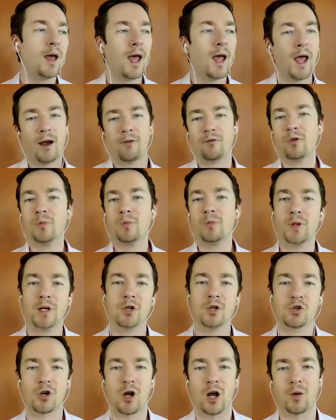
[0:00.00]

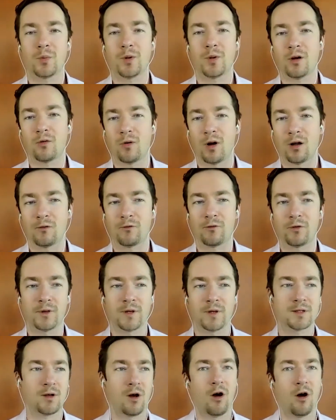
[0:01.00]
Everybody's shopping around for
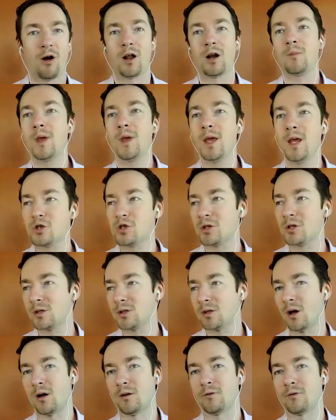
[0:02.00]
this automation
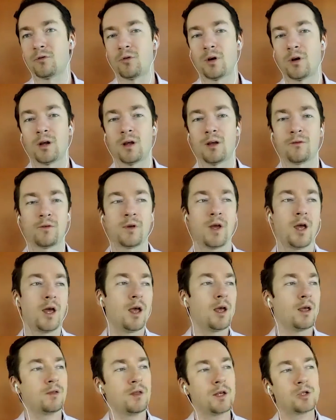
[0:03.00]
software. If
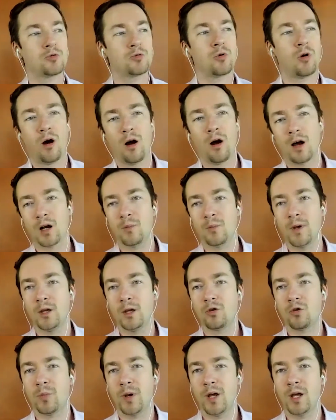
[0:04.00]
this will automate
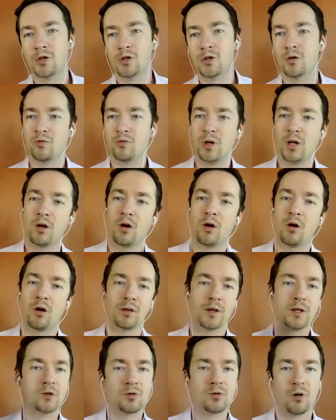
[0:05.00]
your patient recall,
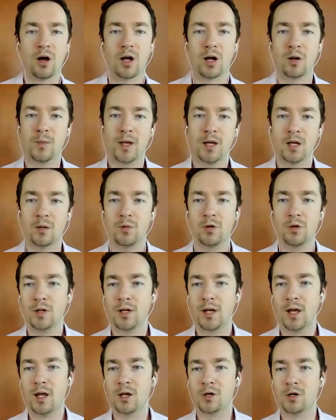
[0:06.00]
this will automate
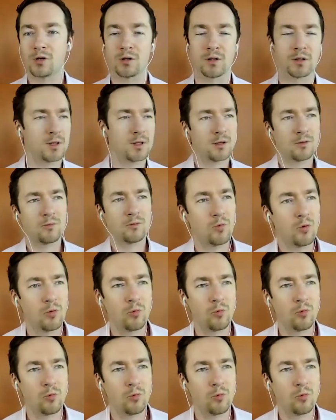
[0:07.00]
communication. It's like, well,